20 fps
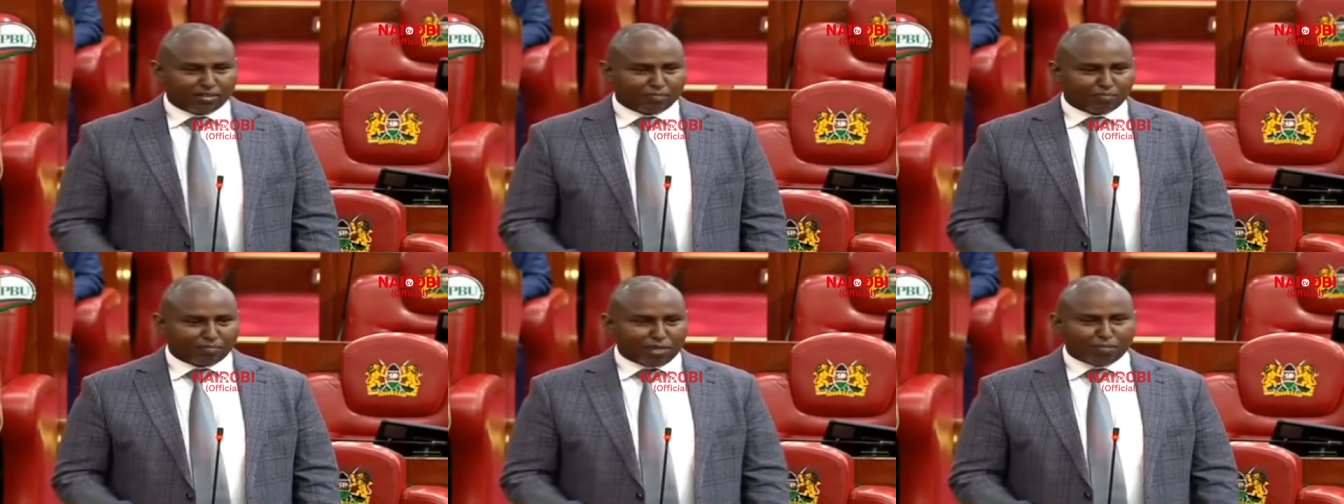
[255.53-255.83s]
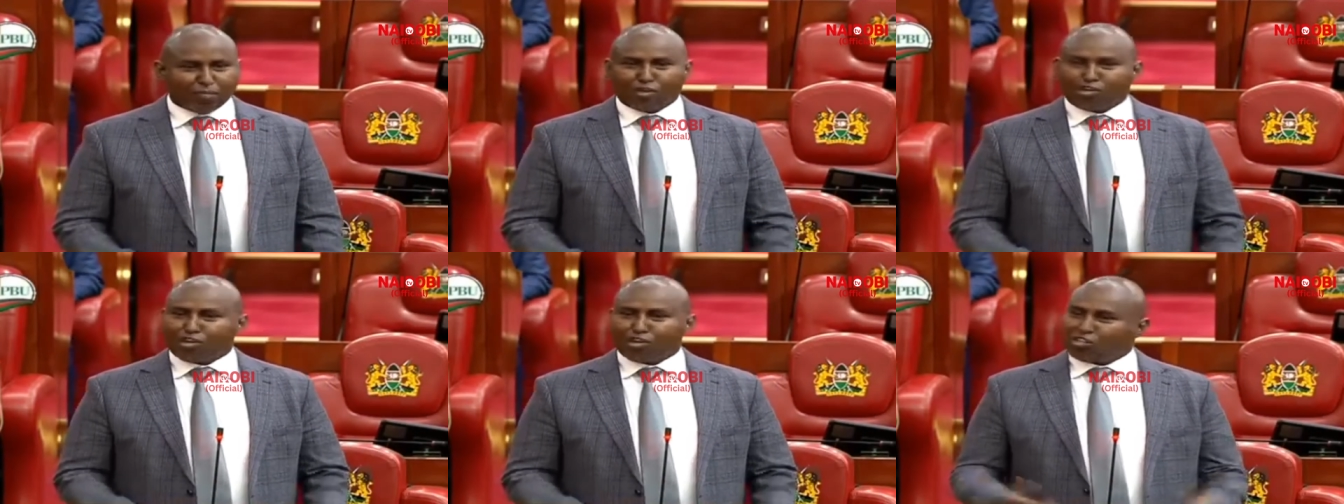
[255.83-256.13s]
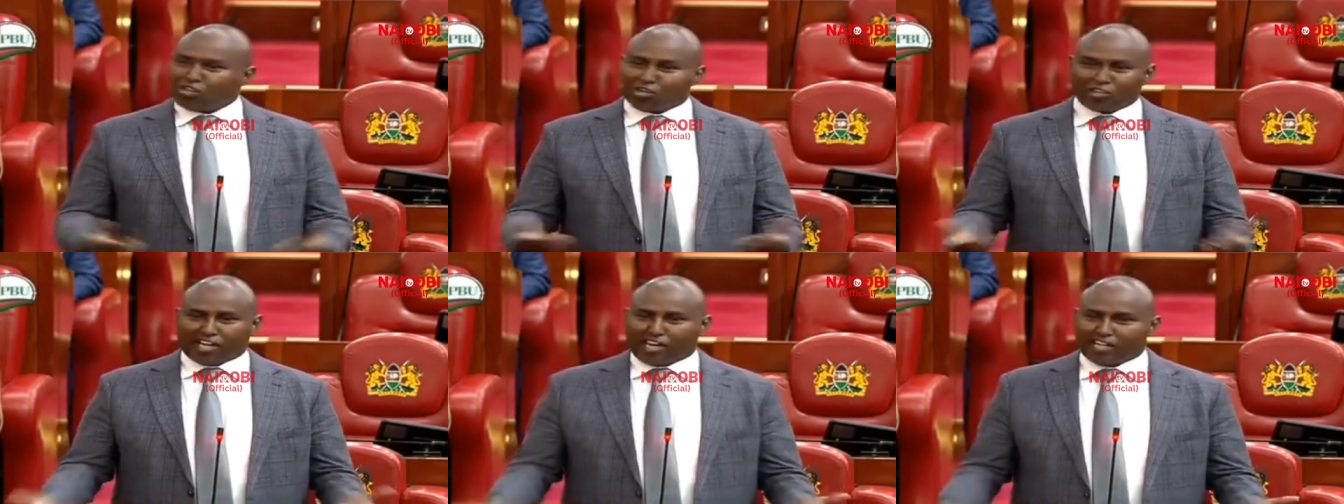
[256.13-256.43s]
People don't
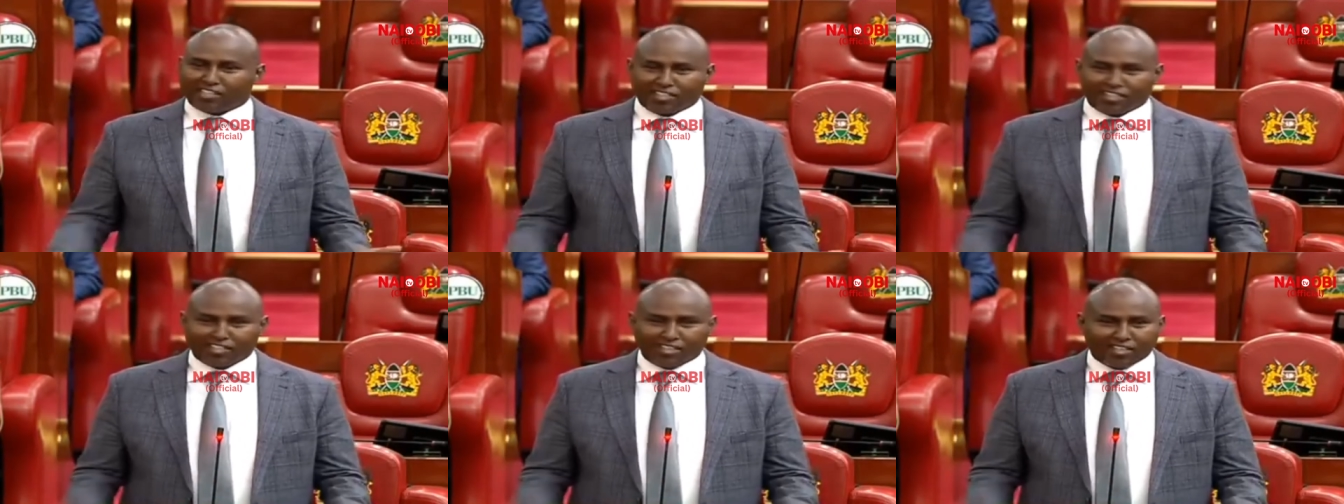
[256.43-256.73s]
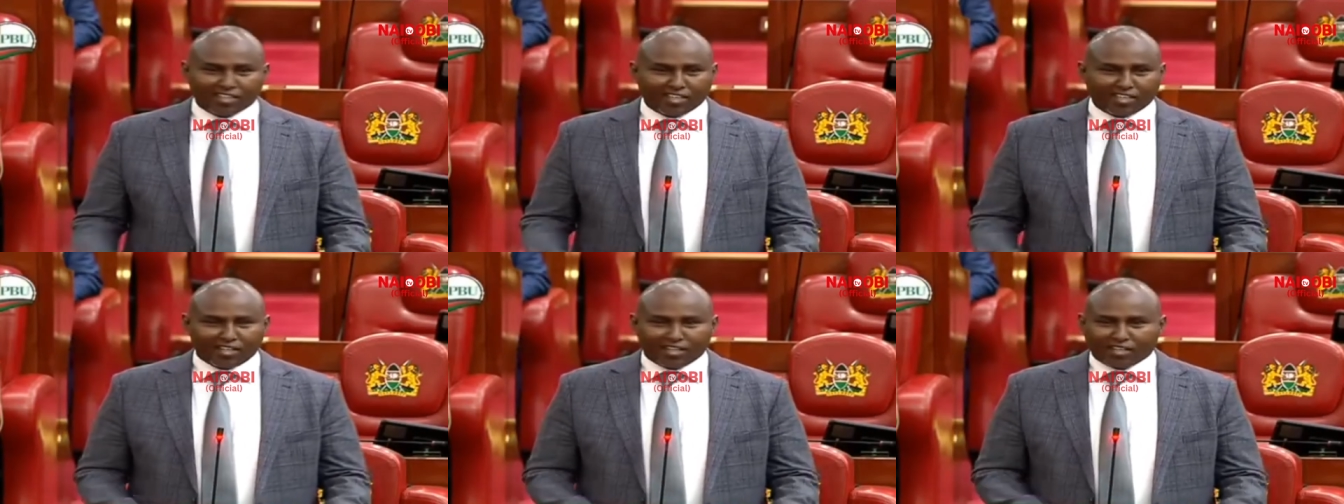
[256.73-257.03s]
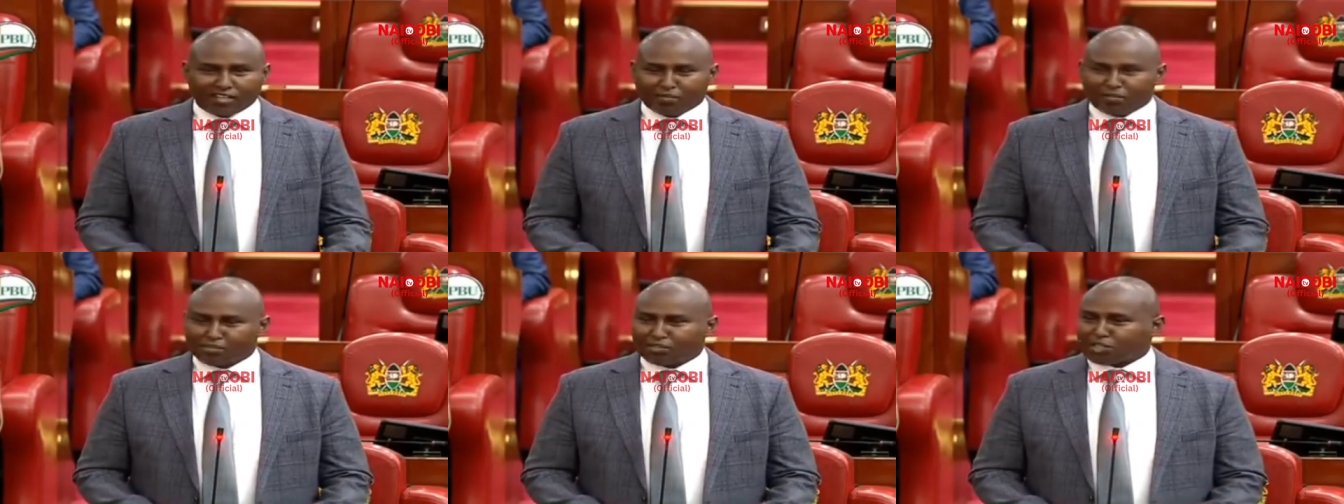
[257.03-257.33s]
know
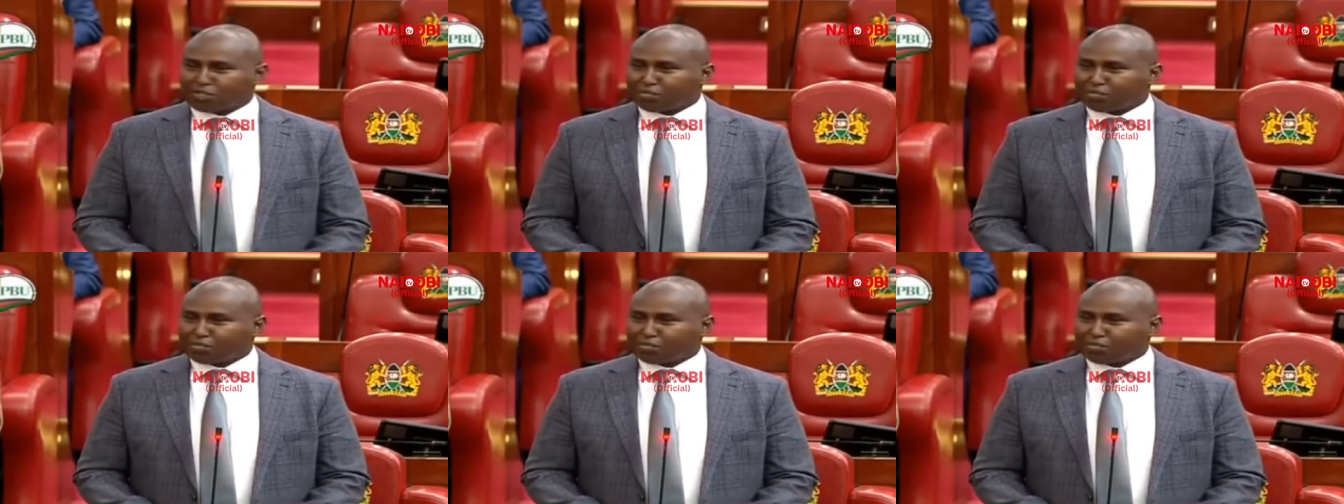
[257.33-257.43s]
that. Mr.